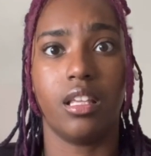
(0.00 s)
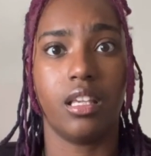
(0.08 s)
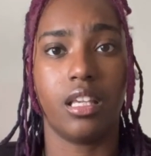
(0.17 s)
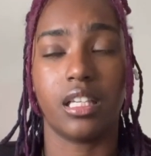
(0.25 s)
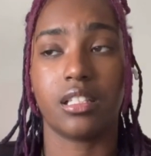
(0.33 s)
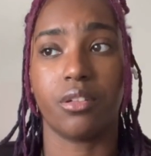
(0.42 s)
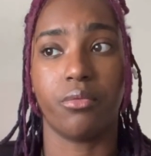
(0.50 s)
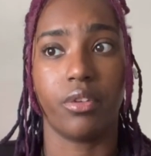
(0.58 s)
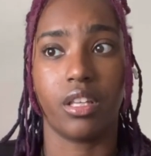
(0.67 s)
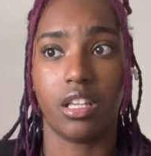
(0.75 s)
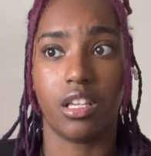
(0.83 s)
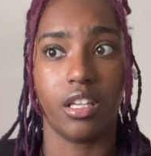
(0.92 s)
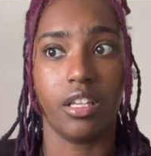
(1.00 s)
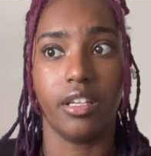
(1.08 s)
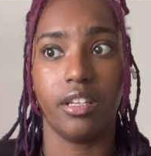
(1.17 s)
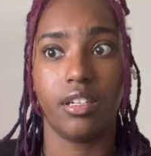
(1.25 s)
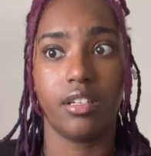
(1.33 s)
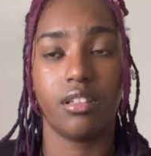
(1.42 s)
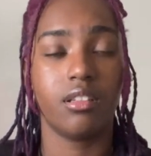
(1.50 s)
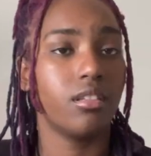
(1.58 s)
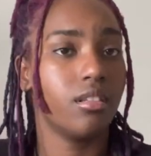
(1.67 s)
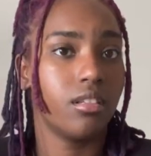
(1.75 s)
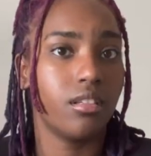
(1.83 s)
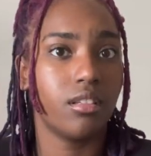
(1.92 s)
get some really good
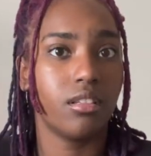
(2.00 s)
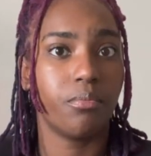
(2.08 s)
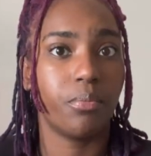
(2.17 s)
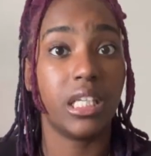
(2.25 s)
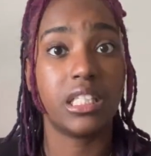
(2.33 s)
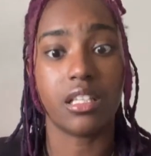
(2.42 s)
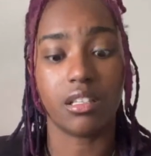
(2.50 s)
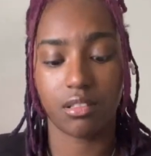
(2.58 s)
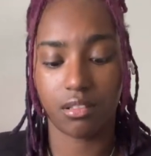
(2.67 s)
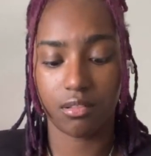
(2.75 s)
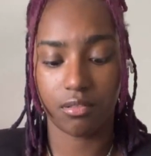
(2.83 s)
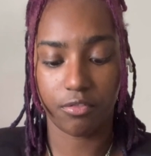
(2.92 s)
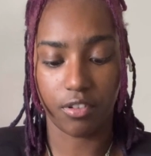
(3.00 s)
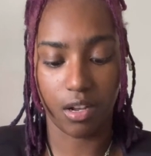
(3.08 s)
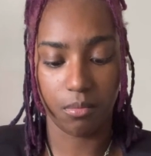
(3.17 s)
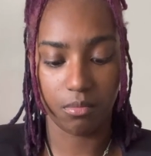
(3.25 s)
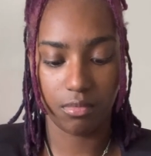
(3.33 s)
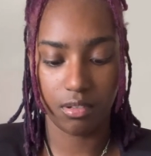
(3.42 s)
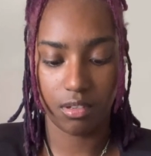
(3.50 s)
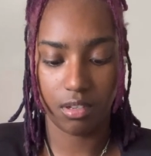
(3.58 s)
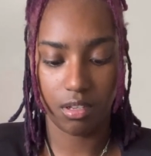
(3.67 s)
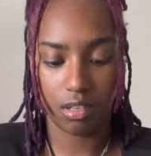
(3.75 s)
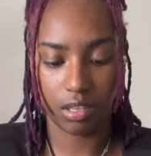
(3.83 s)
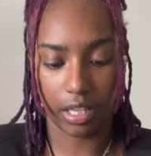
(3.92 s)
pieces from
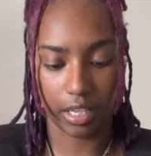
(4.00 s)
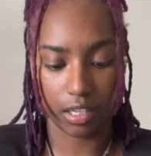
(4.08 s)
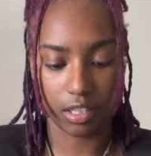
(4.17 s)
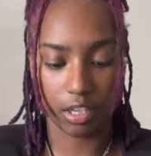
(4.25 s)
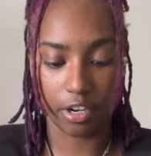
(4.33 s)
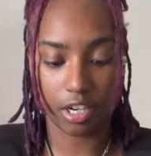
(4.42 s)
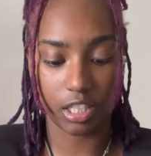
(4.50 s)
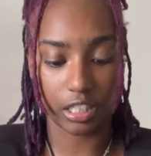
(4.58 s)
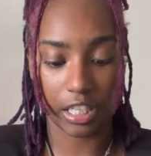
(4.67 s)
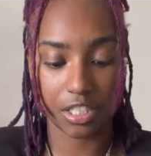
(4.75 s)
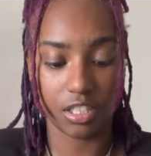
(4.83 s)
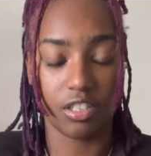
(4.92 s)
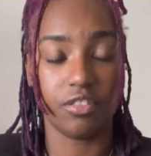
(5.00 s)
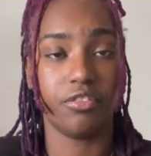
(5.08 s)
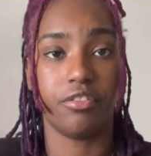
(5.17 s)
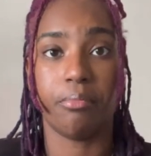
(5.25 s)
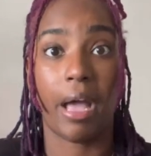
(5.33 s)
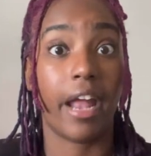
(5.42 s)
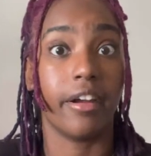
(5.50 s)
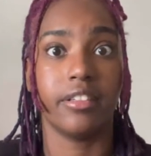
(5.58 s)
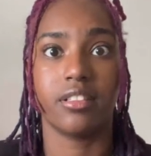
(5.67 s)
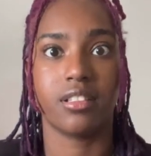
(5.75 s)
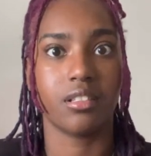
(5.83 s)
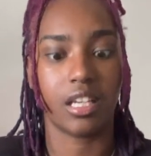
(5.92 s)
like her collection of
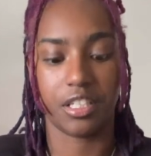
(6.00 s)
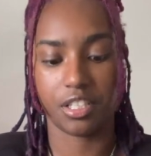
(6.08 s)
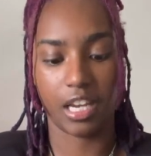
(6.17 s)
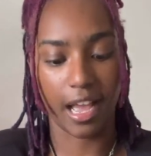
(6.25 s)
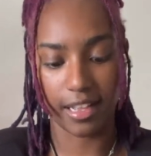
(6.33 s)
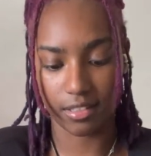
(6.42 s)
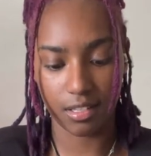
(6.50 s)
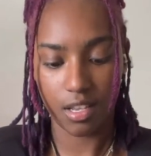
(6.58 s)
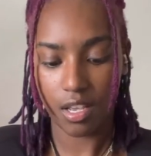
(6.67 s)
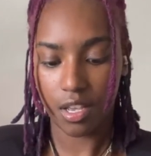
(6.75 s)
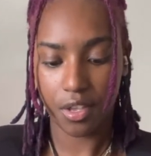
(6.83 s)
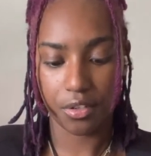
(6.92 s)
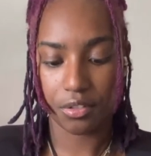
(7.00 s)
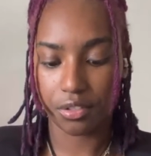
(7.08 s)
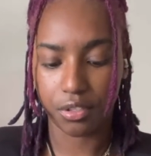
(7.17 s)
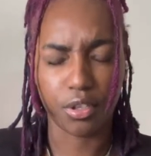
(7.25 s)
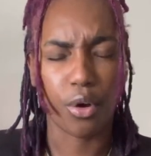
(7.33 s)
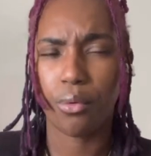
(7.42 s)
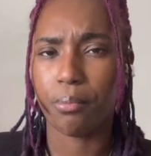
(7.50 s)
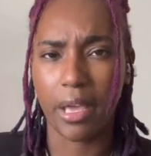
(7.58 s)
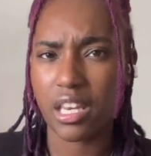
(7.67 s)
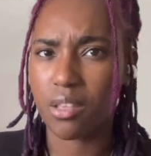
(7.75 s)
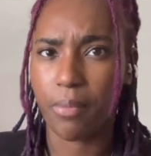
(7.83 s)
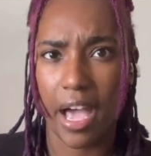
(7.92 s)
patterns because she has so
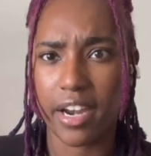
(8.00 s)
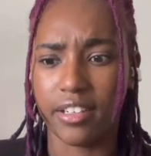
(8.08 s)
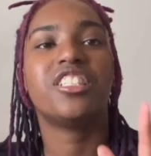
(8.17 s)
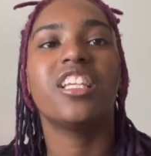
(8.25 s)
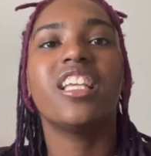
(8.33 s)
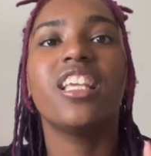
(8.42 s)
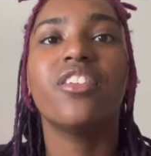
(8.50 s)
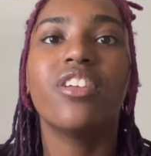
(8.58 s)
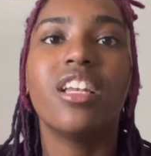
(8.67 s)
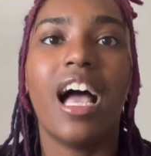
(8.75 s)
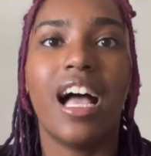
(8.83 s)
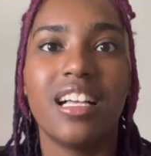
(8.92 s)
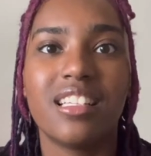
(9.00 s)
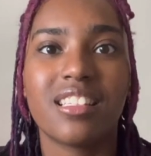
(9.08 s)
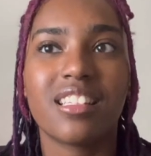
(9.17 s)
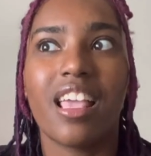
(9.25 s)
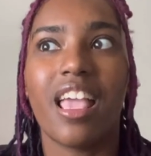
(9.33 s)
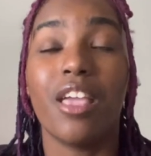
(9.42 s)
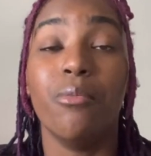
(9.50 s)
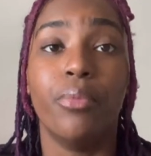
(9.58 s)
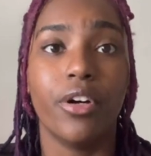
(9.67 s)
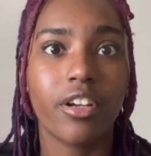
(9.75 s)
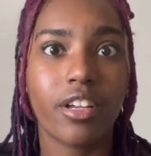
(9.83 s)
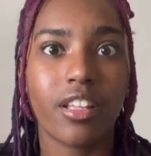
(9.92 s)
many patterns. She even has a
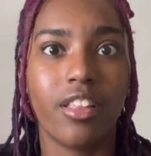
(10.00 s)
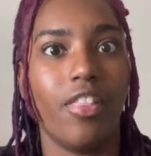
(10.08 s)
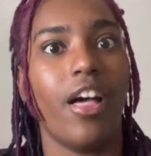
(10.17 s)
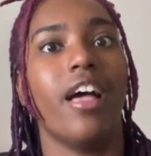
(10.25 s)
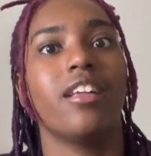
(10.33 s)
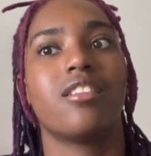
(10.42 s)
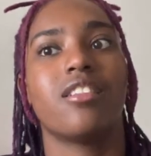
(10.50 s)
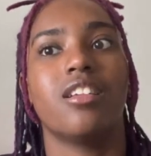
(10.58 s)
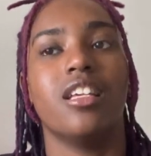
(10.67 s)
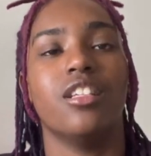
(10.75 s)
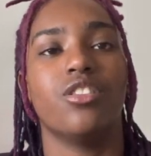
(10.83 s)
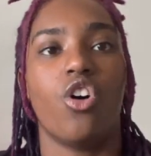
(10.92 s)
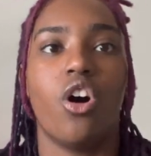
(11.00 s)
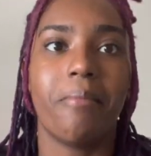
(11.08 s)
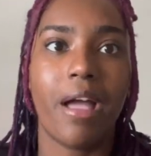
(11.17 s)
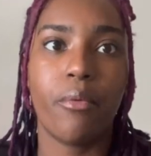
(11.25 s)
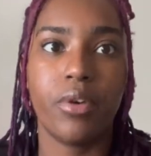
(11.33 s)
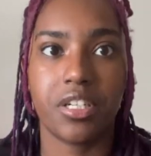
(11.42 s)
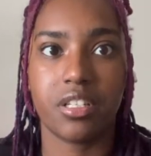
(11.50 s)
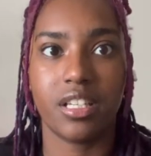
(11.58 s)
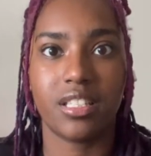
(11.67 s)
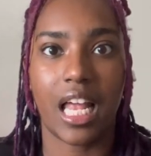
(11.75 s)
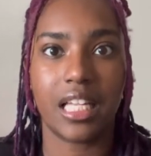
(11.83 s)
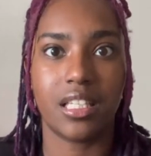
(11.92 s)
book that is on my wish
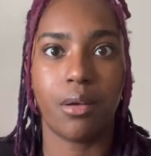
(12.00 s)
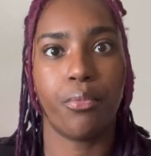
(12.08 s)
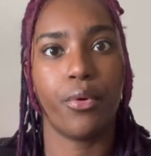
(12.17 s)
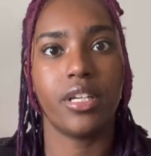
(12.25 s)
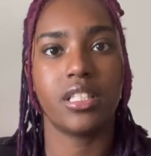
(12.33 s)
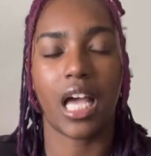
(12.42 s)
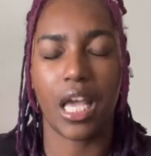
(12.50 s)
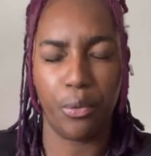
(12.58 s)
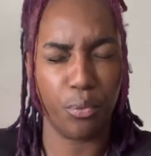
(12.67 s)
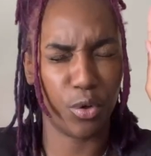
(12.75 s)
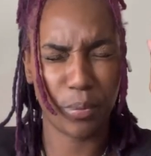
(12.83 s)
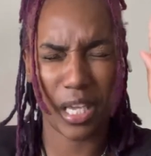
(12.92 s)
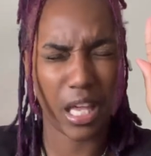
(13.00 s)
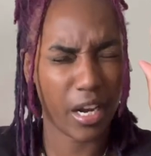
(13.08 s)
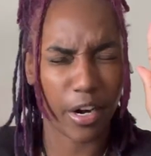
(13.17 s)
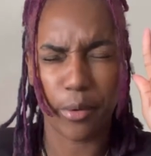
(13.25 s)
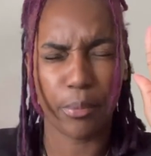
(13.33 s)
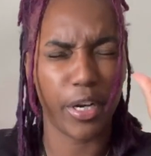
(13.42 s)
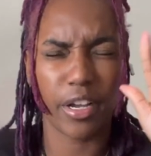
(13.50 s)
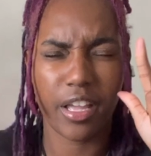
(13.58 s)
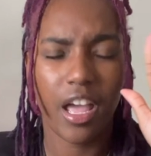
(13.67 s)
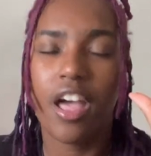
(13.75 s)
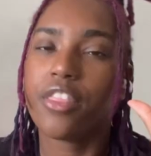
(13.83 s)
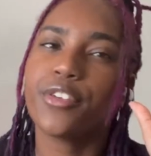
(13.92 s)
list at some point. I will be getting her
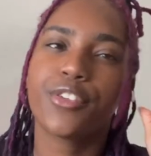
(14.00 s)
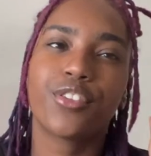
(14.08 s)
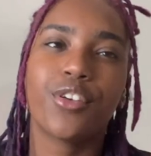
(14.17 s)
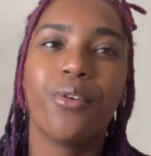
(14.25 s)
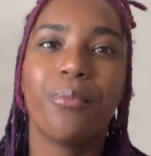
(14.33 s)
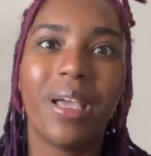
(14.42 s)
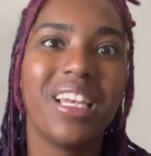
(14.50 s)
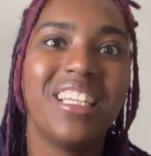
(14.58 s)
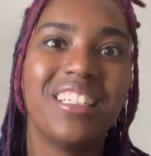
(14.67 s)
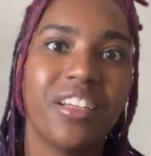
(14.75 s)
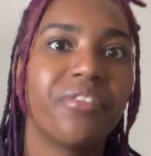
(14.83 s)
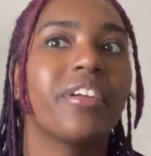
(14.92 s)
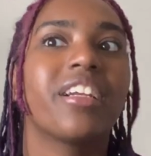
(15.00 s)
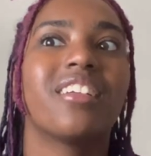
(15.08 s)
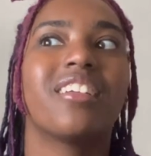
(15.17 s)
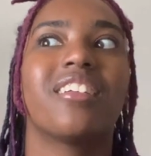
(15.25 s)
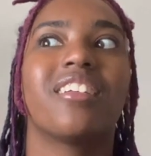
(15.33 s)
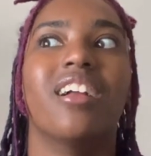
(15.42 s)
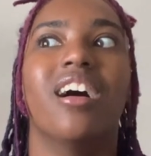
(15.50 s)
book. There's so many different